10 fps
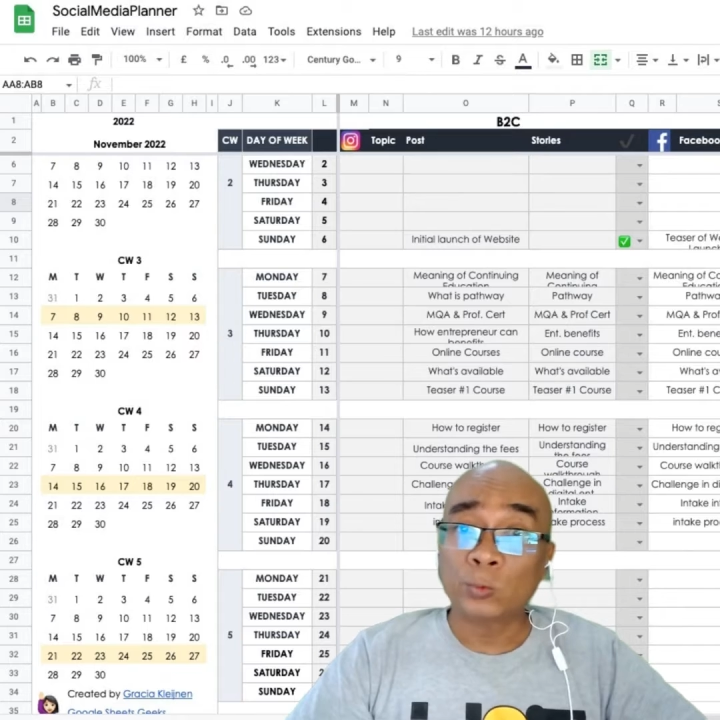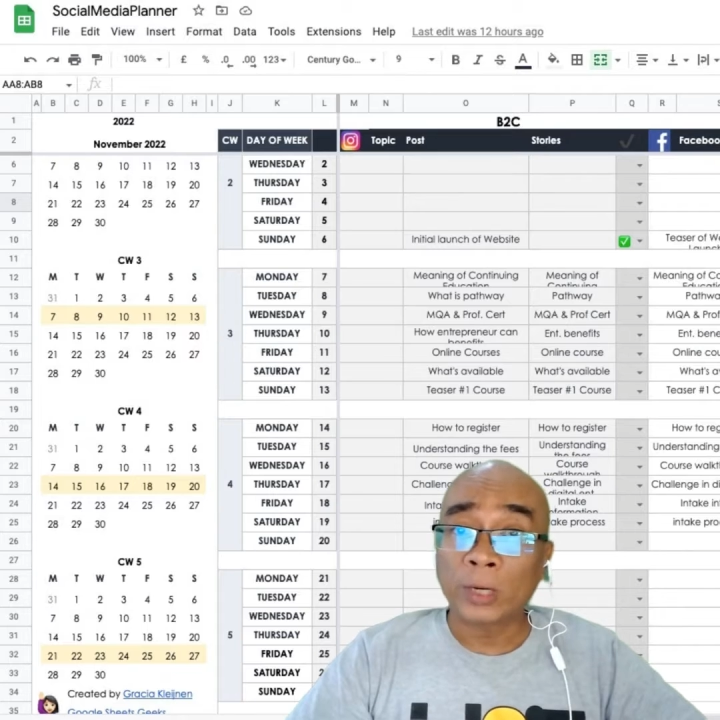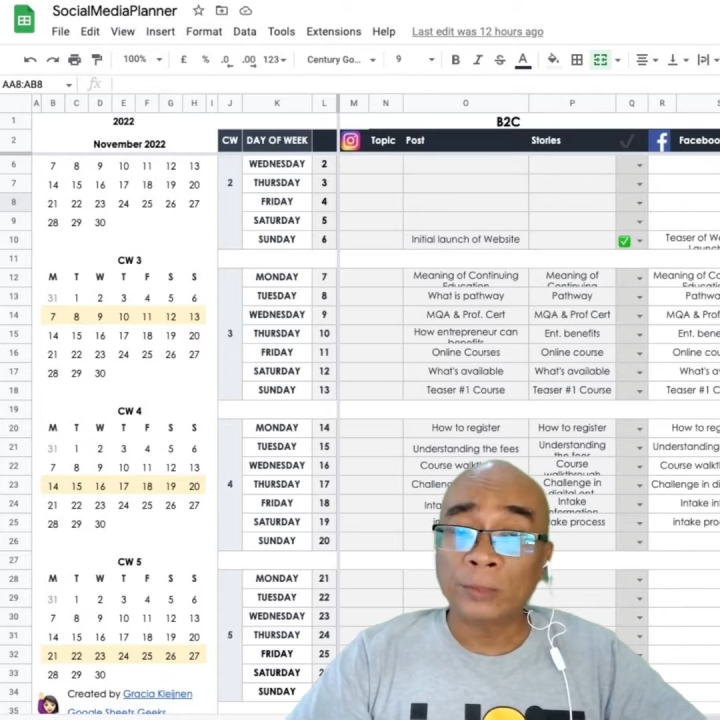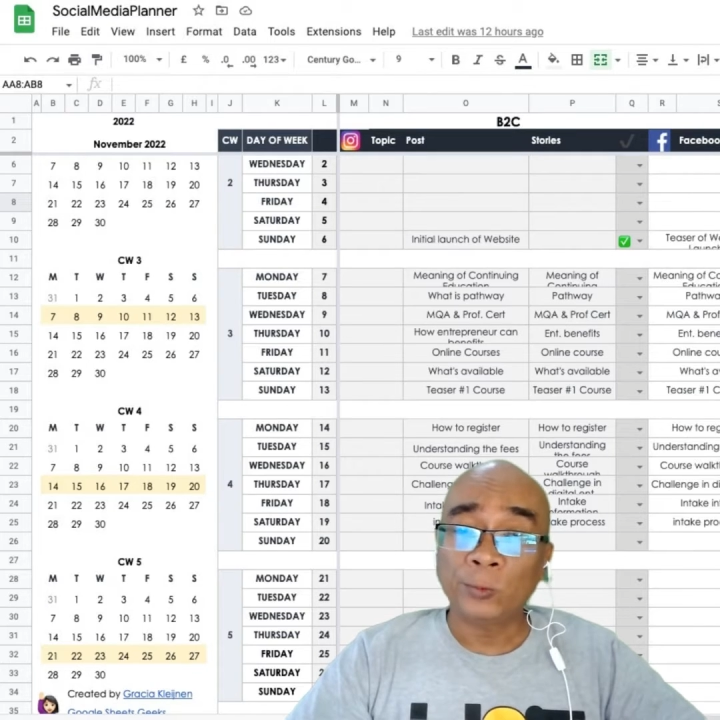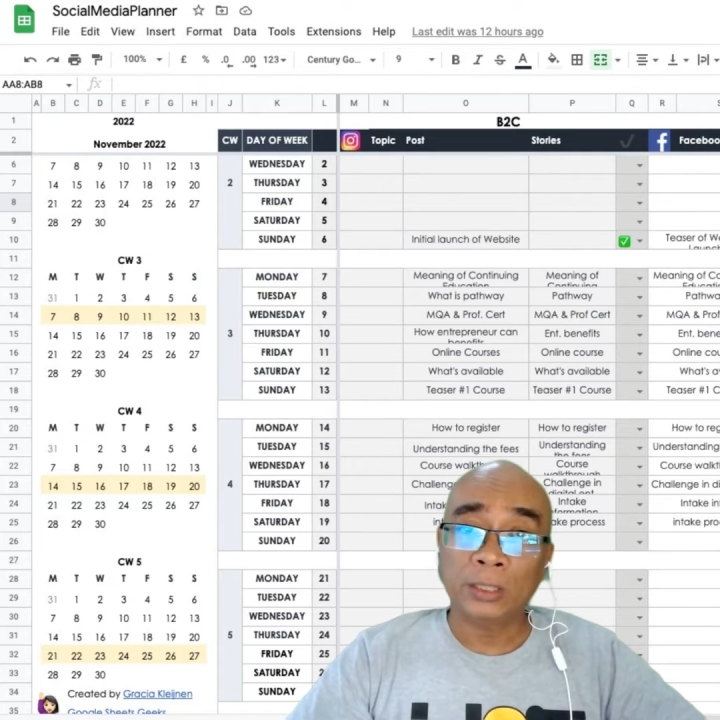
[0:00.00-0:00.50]

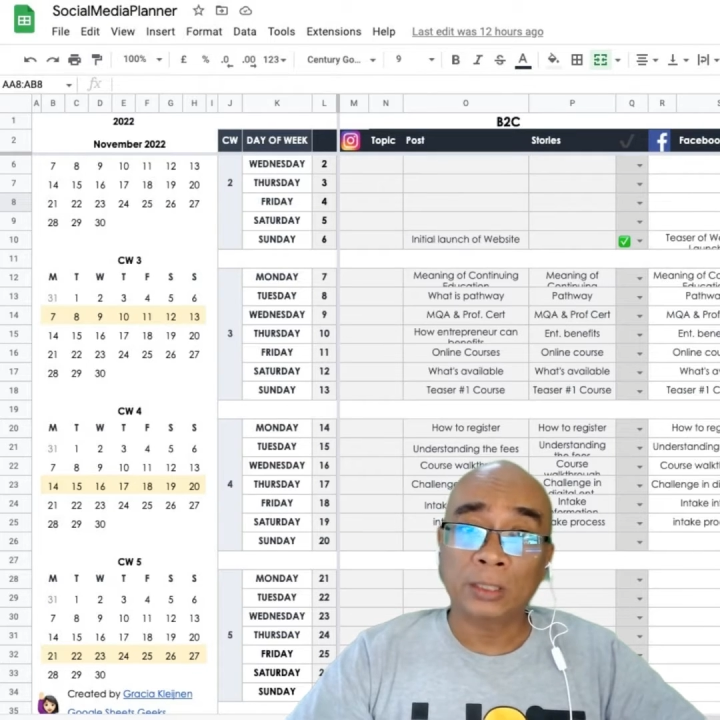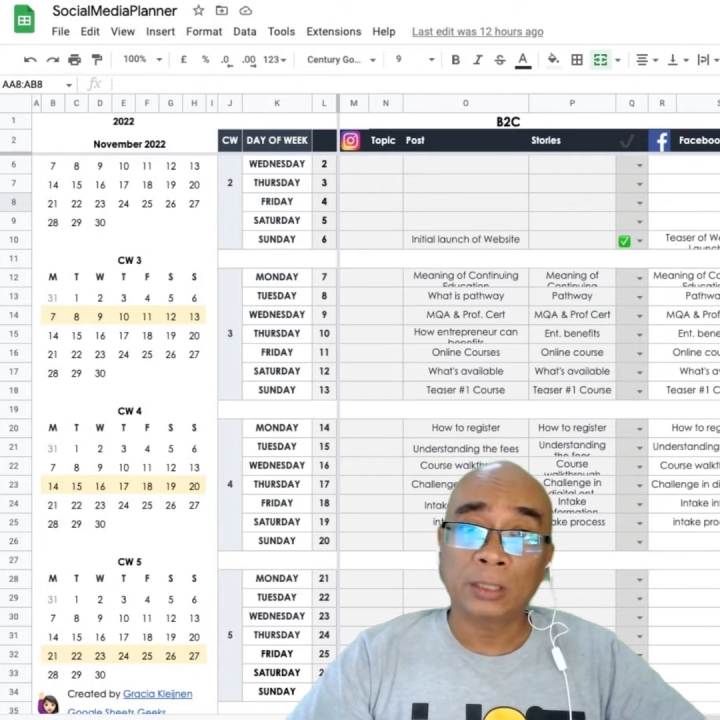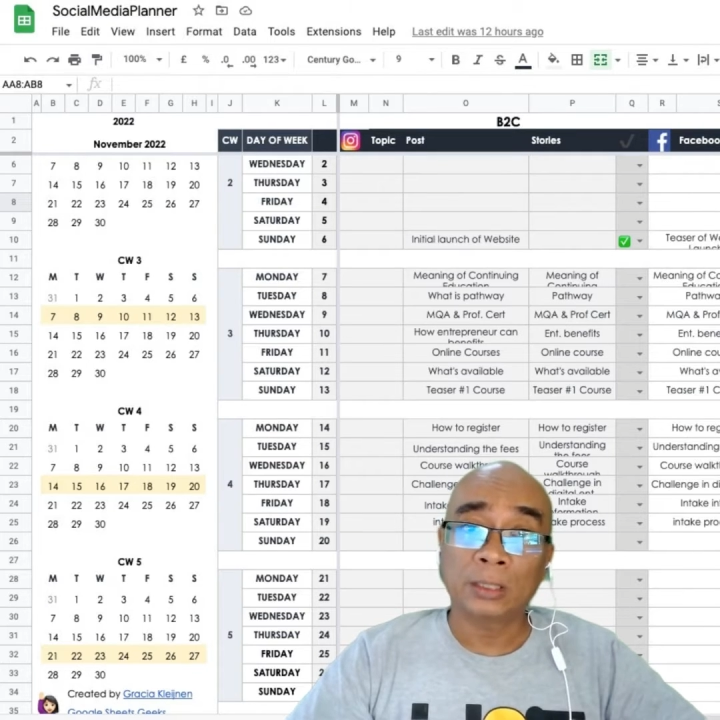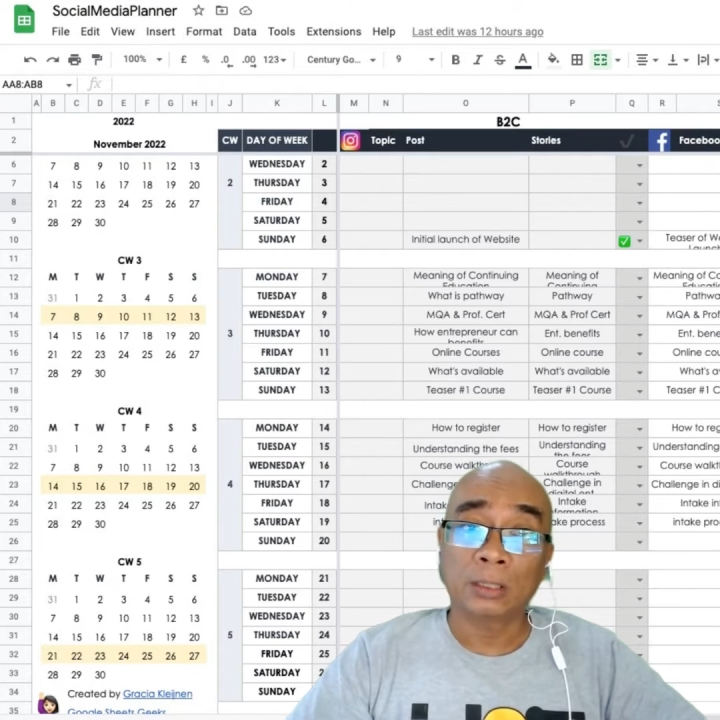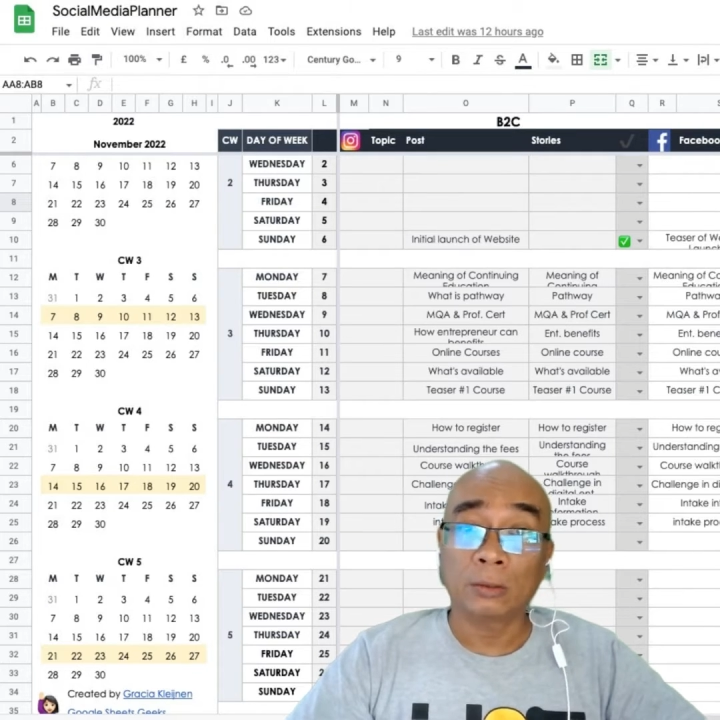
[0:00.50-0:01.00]
1 week,
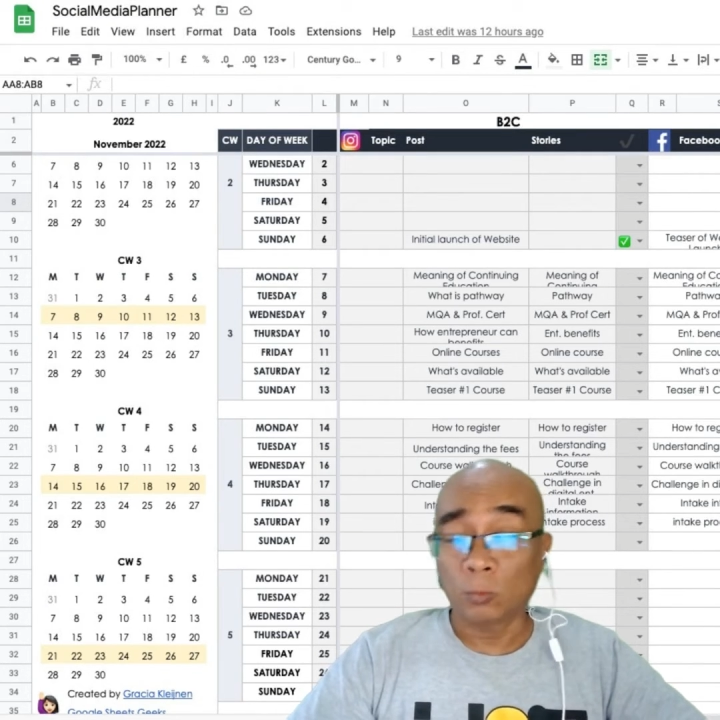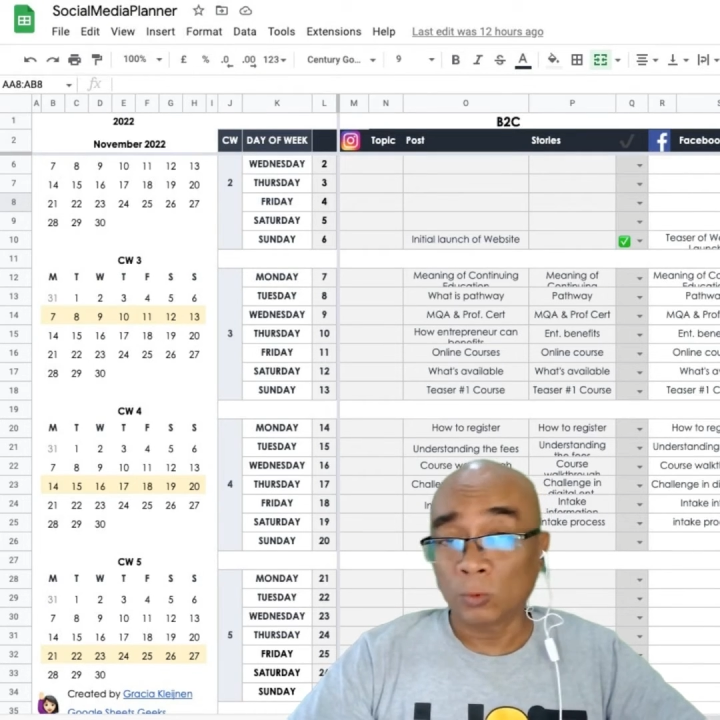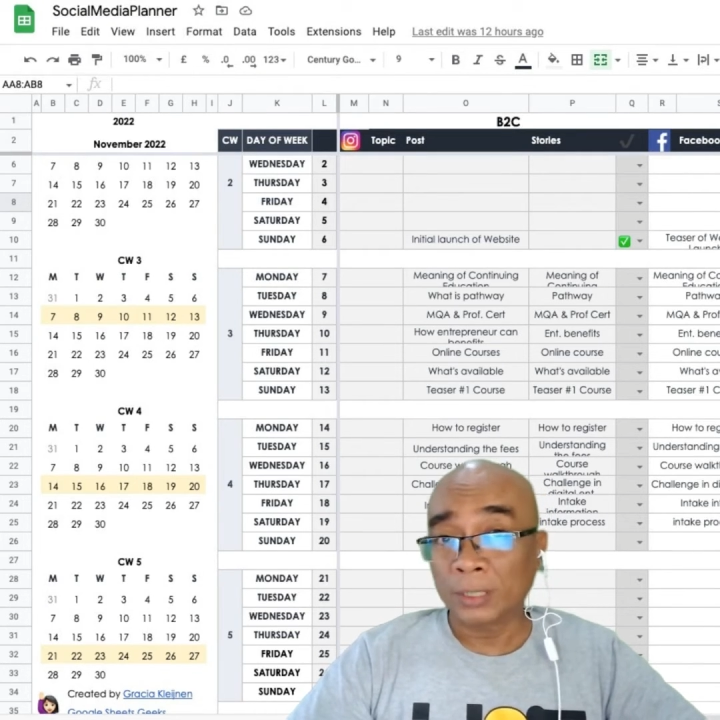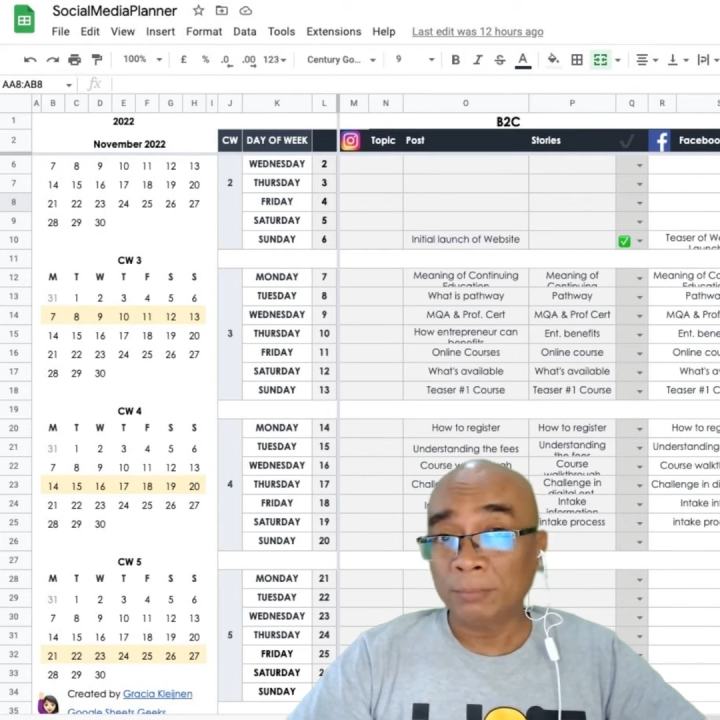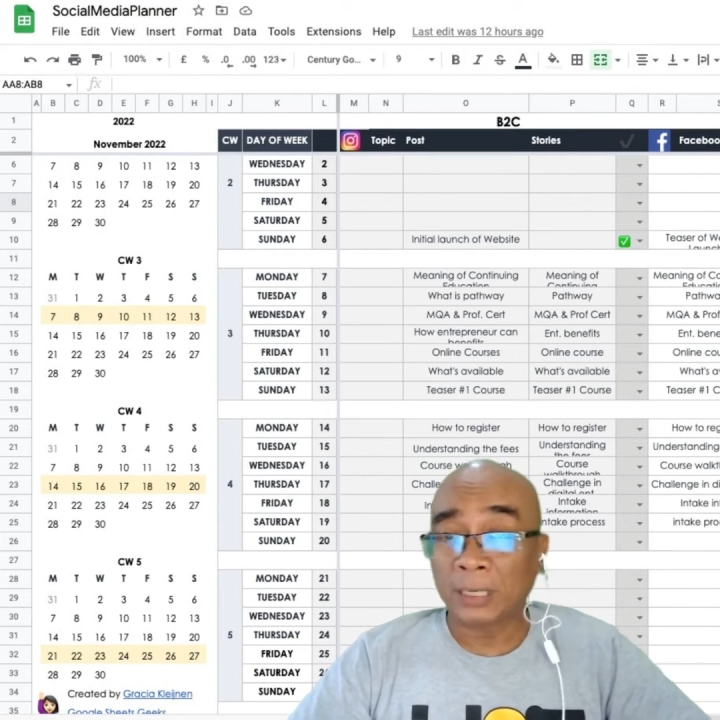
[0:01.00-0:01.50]

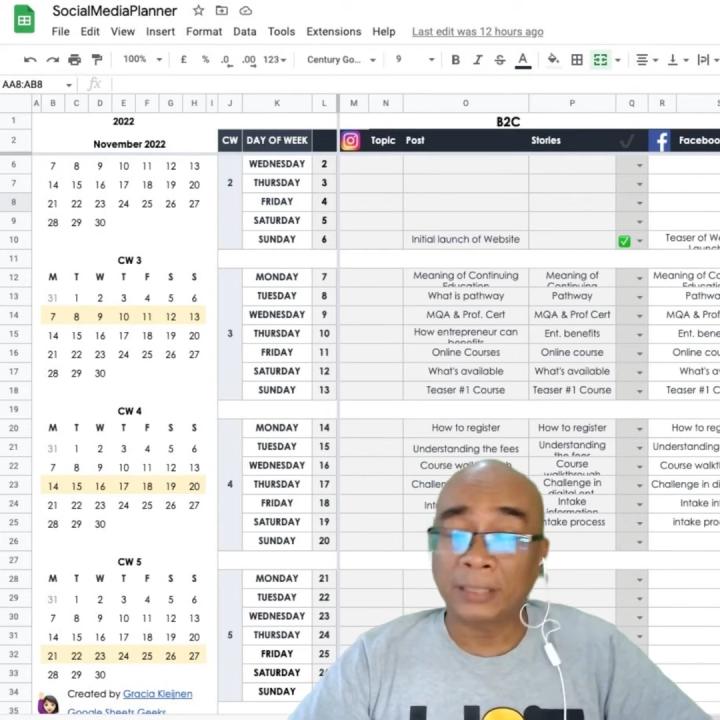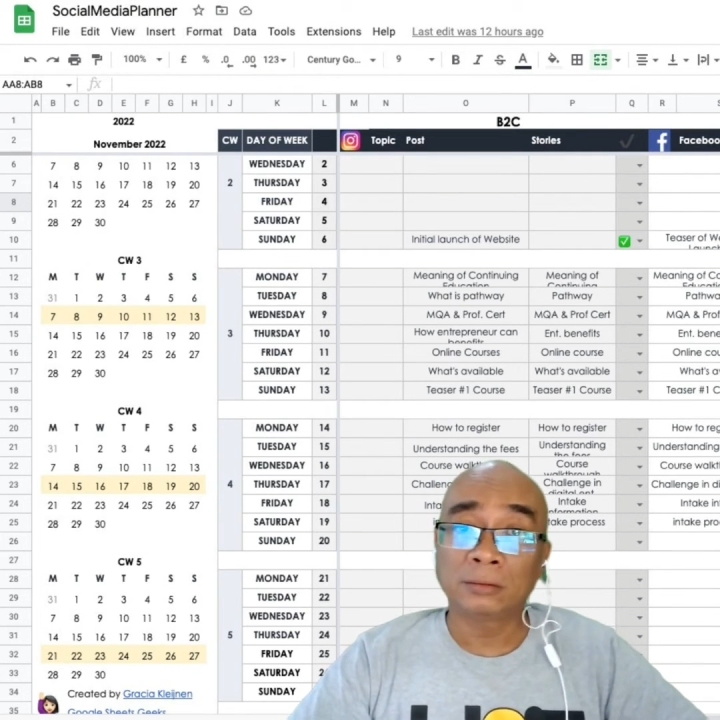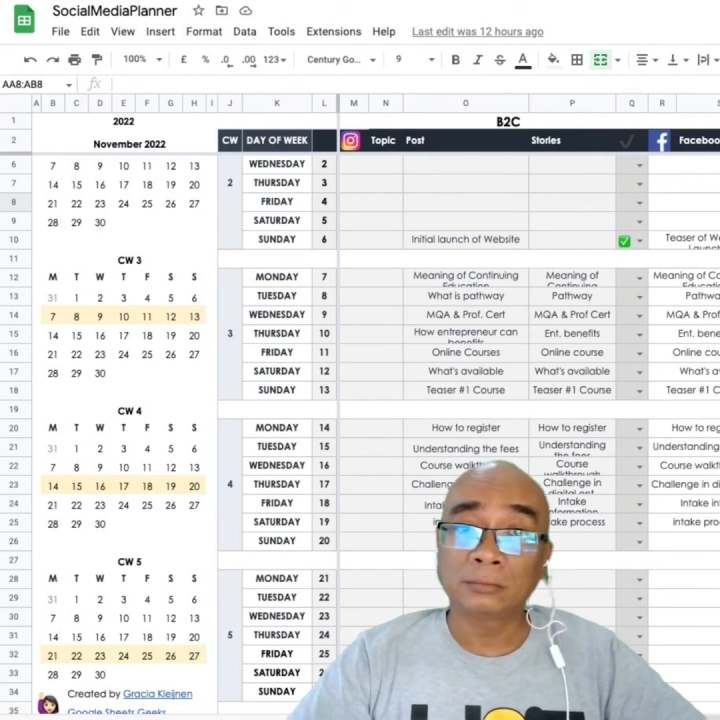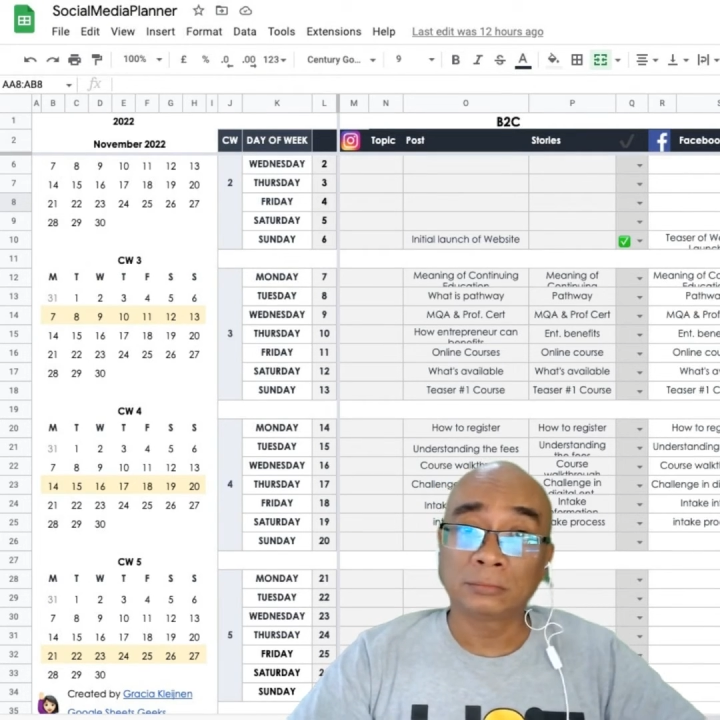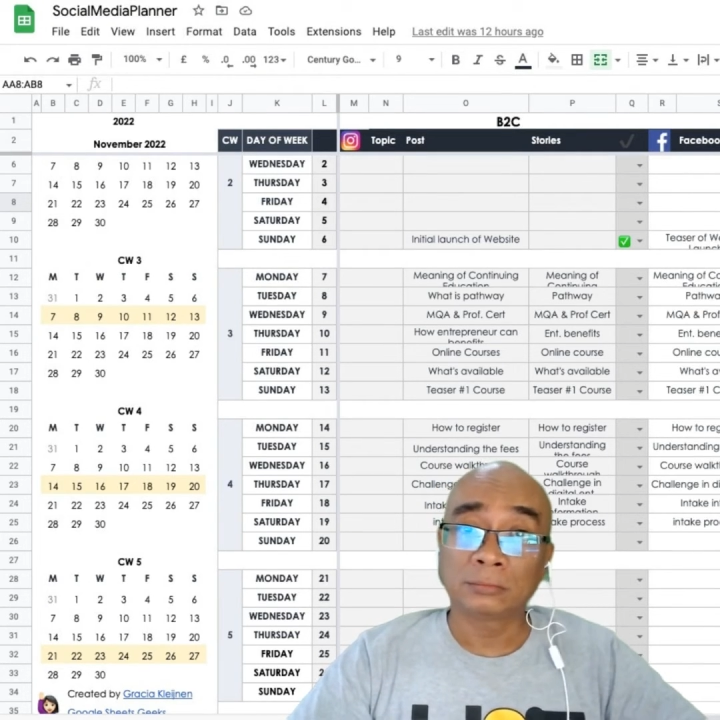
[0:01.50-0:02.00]
1 month,